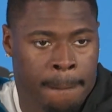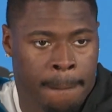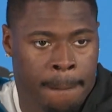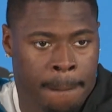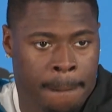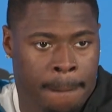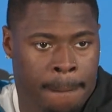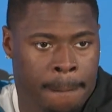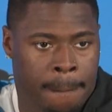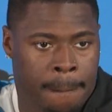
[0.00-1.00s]
much
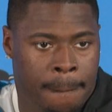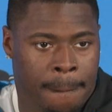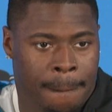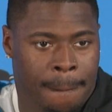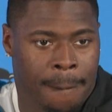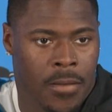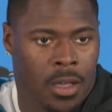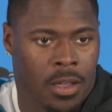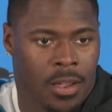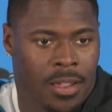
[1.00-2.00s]
about being here the first time
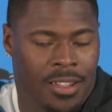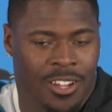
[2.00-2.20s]
around?